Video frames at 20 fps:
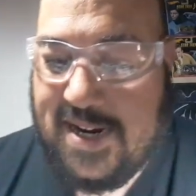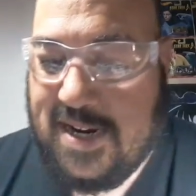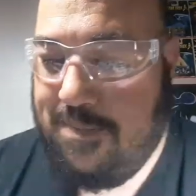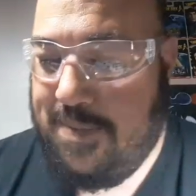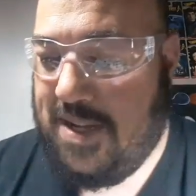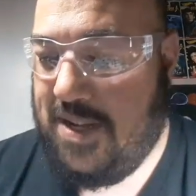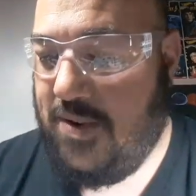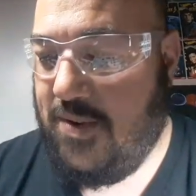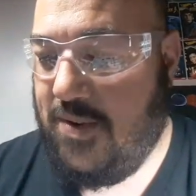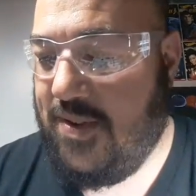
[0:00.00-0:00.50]

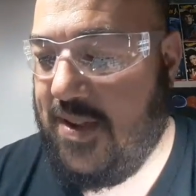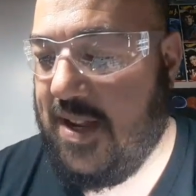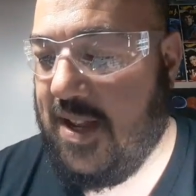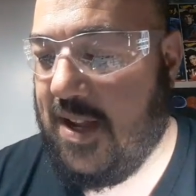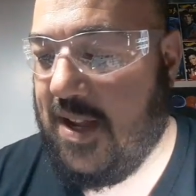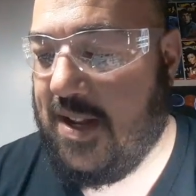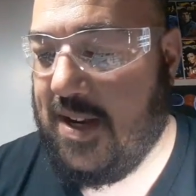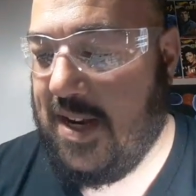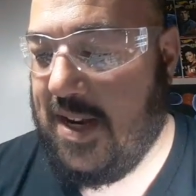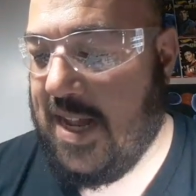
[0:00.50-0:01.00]
be using
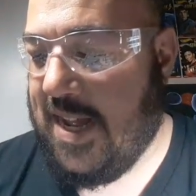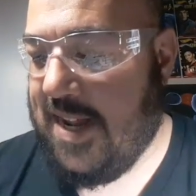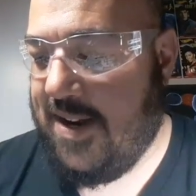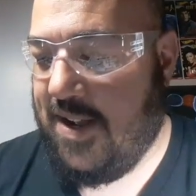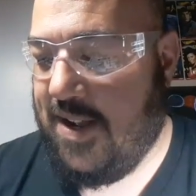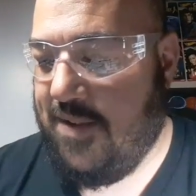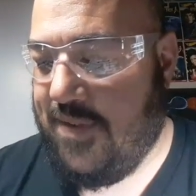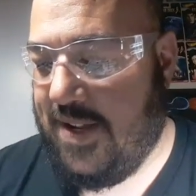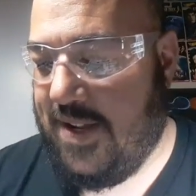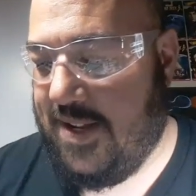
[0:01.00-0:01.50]
a lot
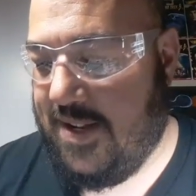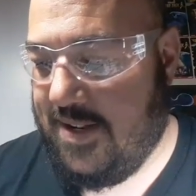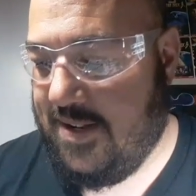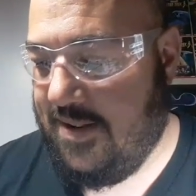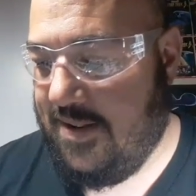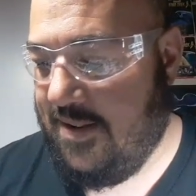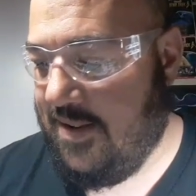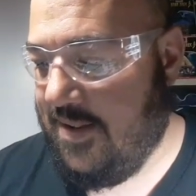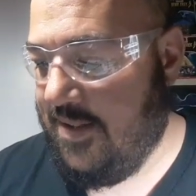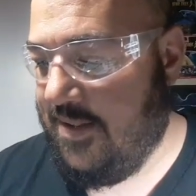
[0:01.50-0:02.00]
of it,
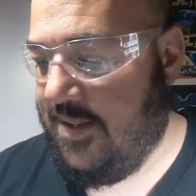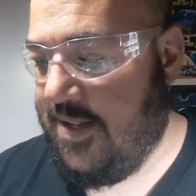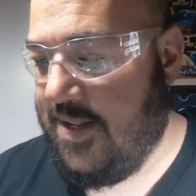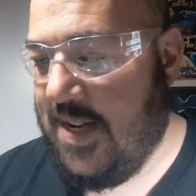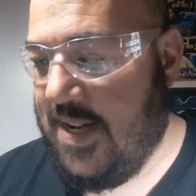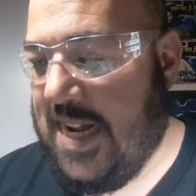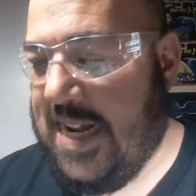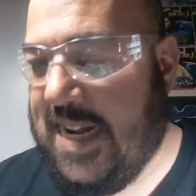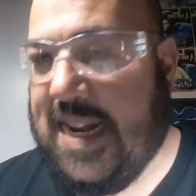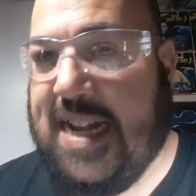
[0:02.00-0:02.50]
because
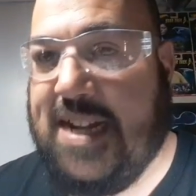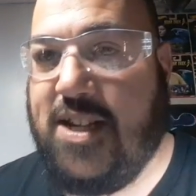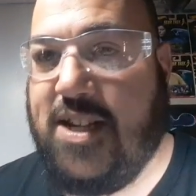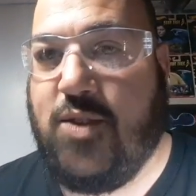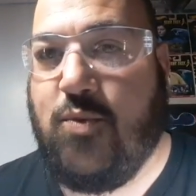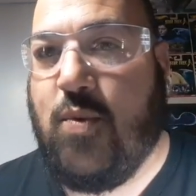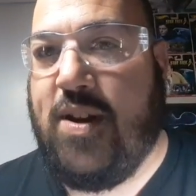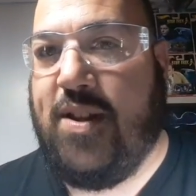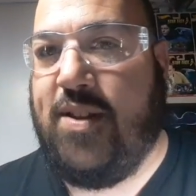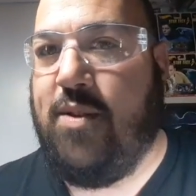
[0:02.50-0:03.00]
tonight I
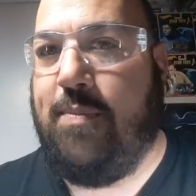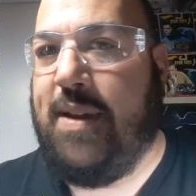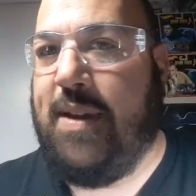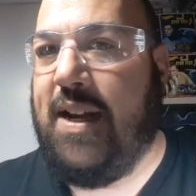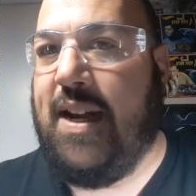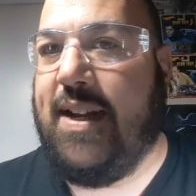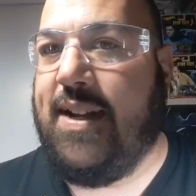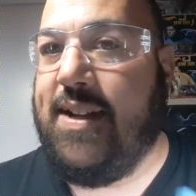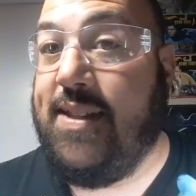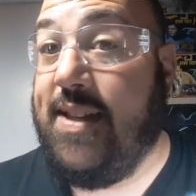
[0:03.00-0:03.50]
just want it to be
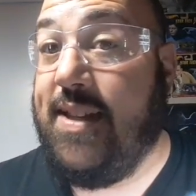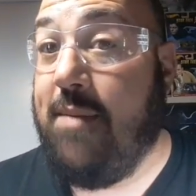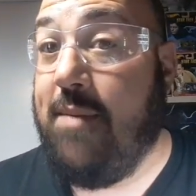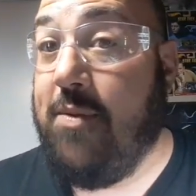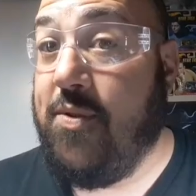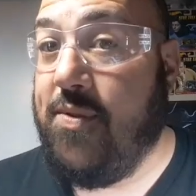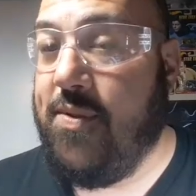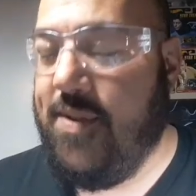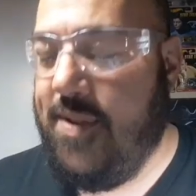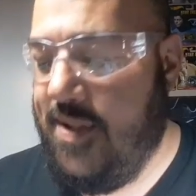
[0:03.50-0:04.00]
like a
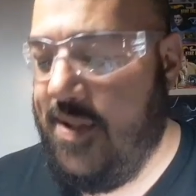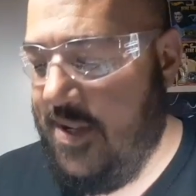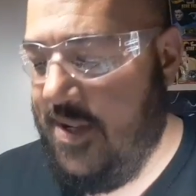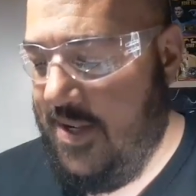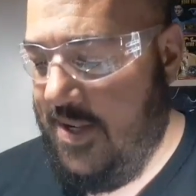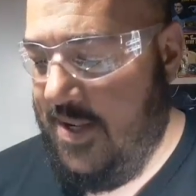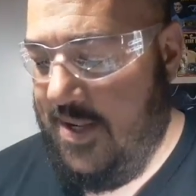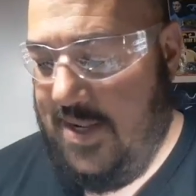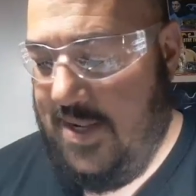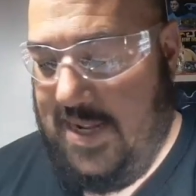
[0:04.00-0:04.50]
demo
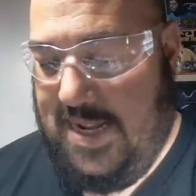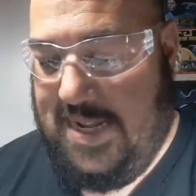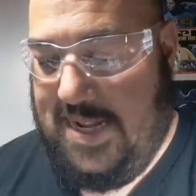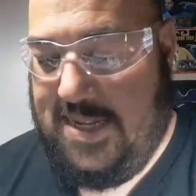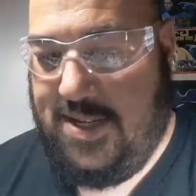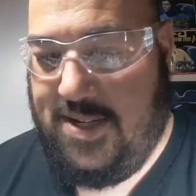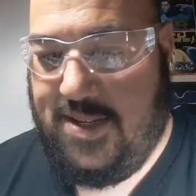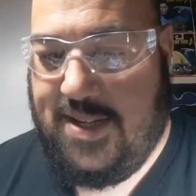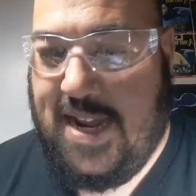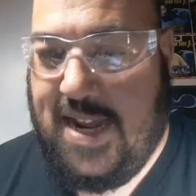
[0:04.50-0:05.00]

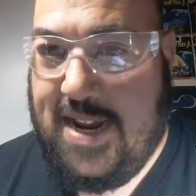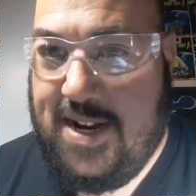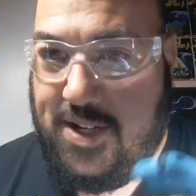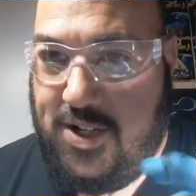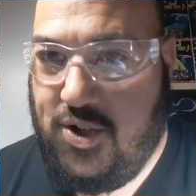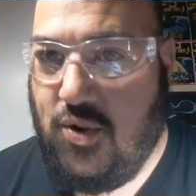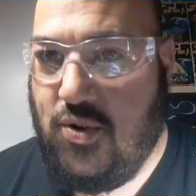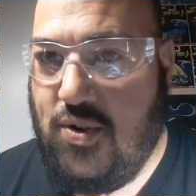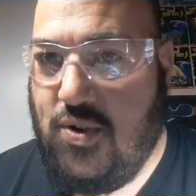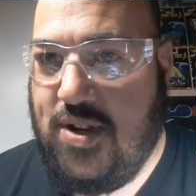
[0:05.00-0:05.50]
and just kind of
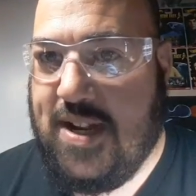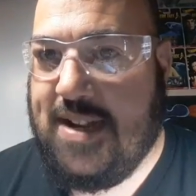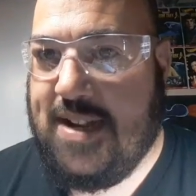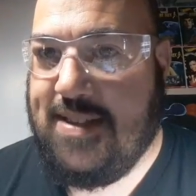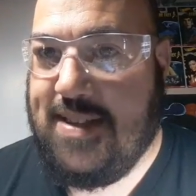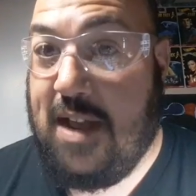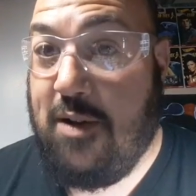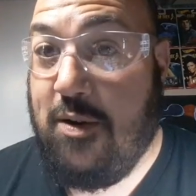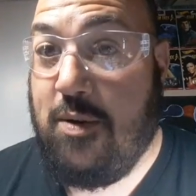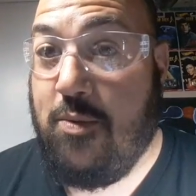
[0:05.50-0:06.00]
show you guys
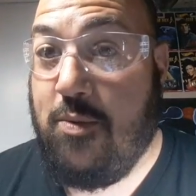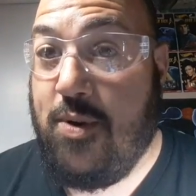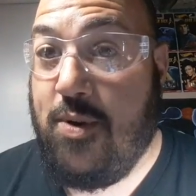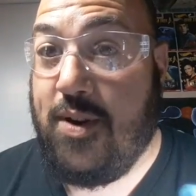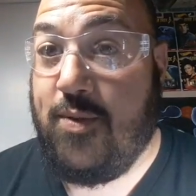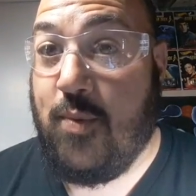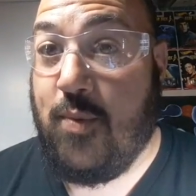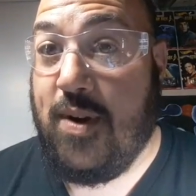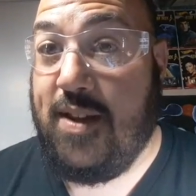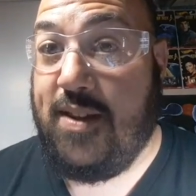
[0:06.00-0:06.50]
how it
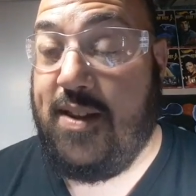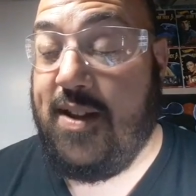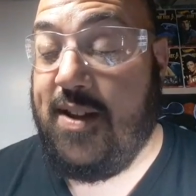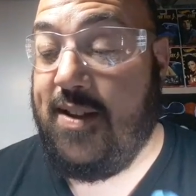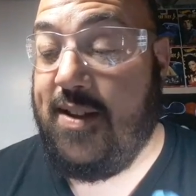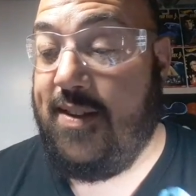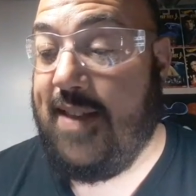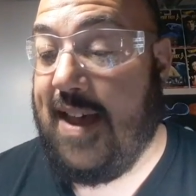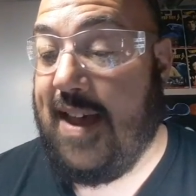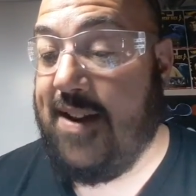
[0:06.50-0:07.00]
works, what it
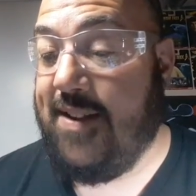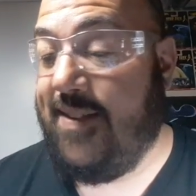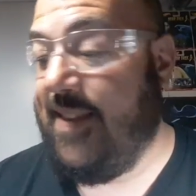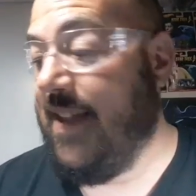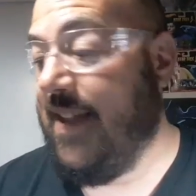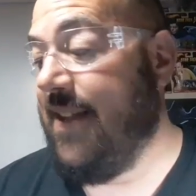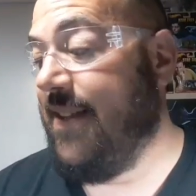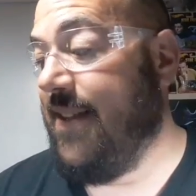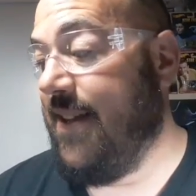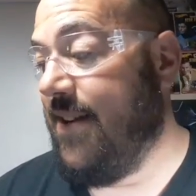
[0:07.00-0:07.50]
does, how to
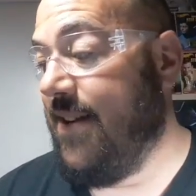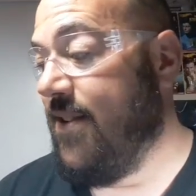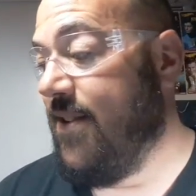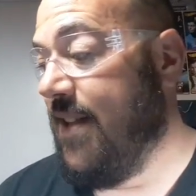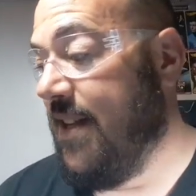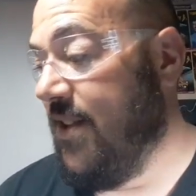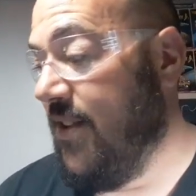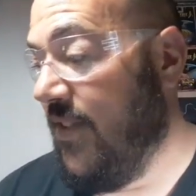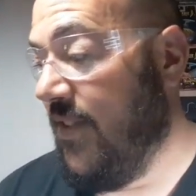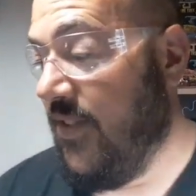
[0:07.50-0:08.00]
sand it, and all
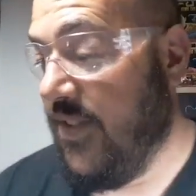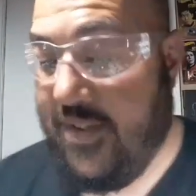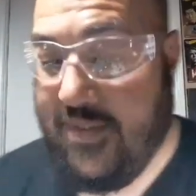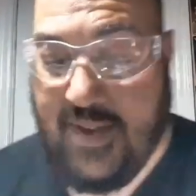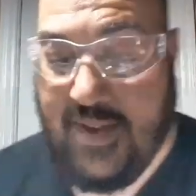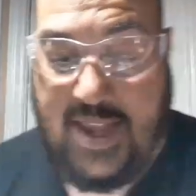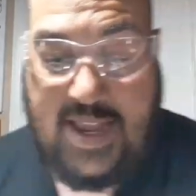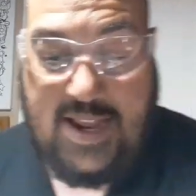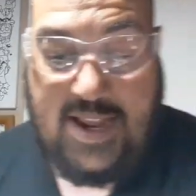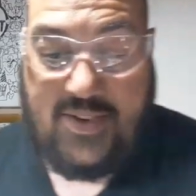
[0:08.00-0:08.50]
that good stuff.
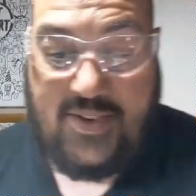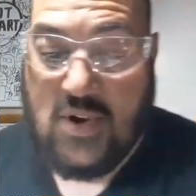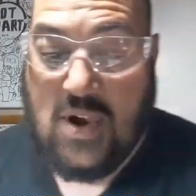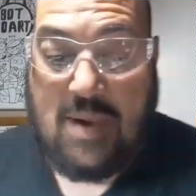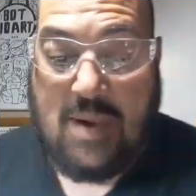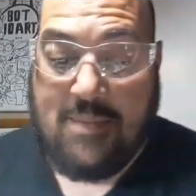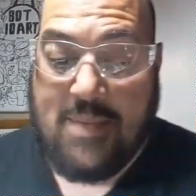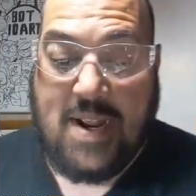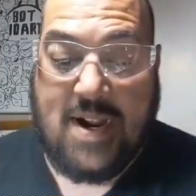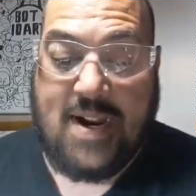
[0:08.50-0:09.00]
So
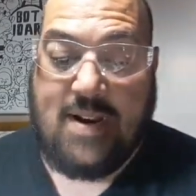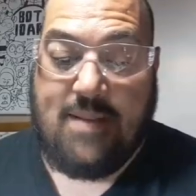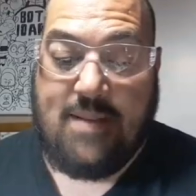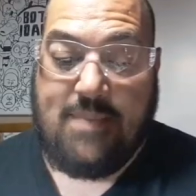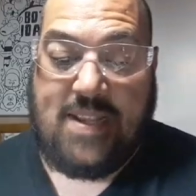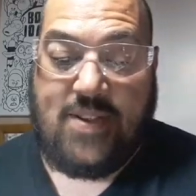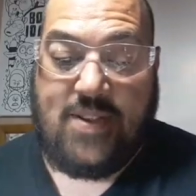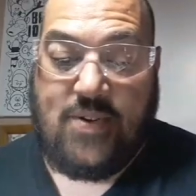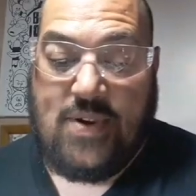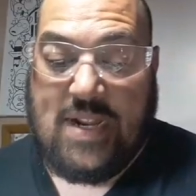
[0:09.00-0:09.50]
I'm not gonna
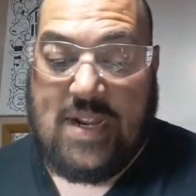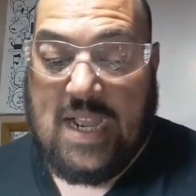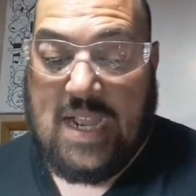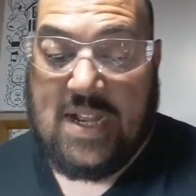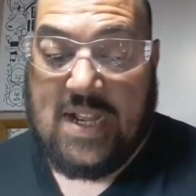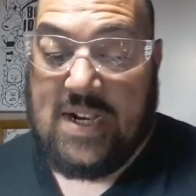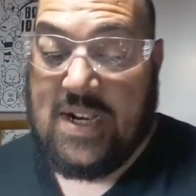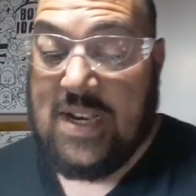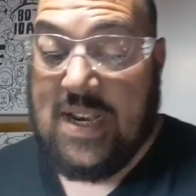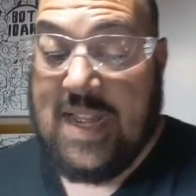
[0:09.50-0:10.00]
be doing
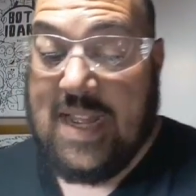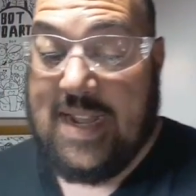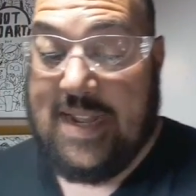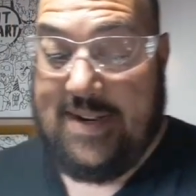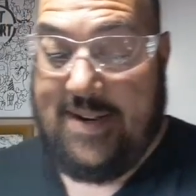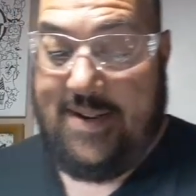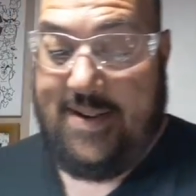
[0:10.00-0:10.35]
a lot.